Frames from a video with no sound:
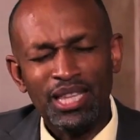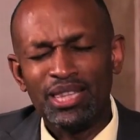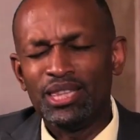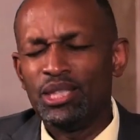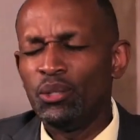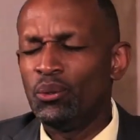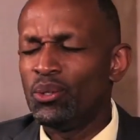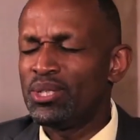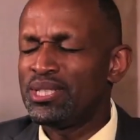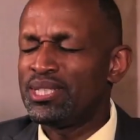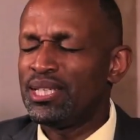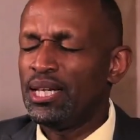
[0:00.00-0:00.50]

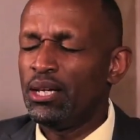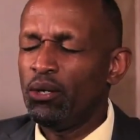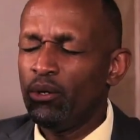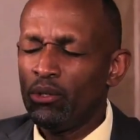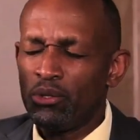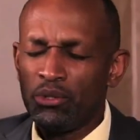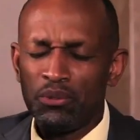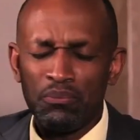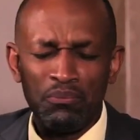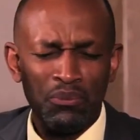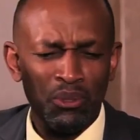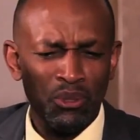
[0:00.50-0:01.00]
There was a
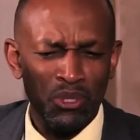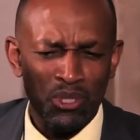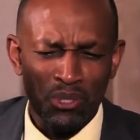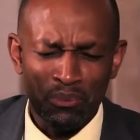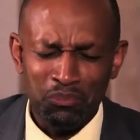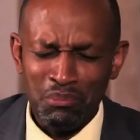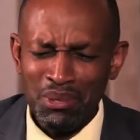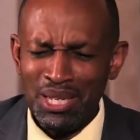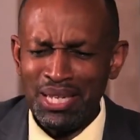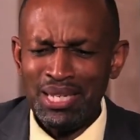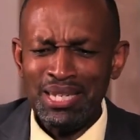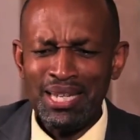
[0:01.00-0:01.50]
lot, there was
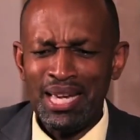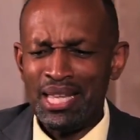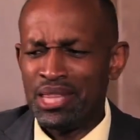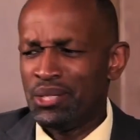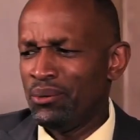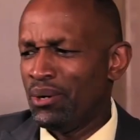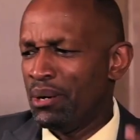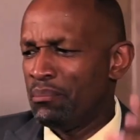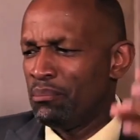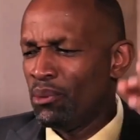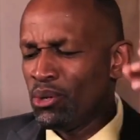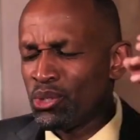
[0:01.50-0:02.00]
media,
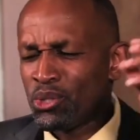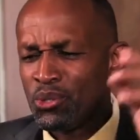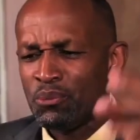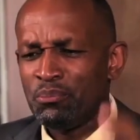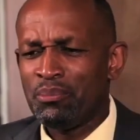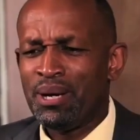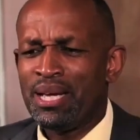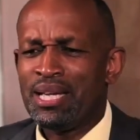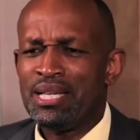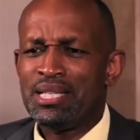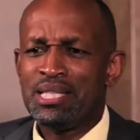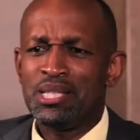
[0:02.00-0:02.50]
there were
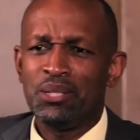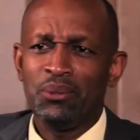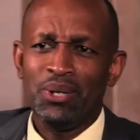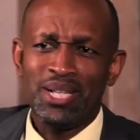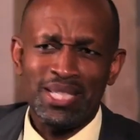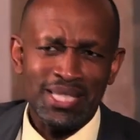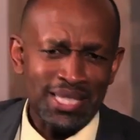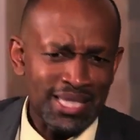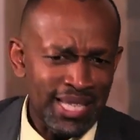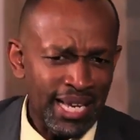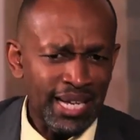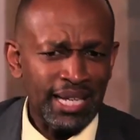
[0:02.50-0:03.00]
motorbikes, there were
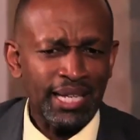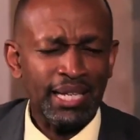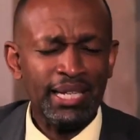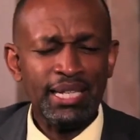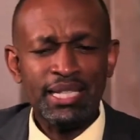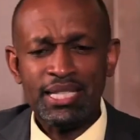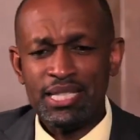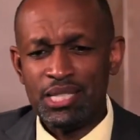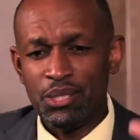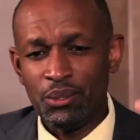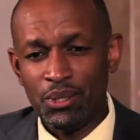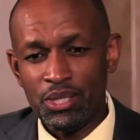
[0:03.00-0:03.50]

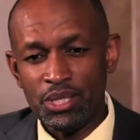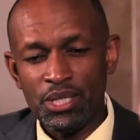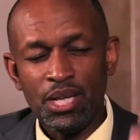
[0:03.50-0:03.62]
cyclists,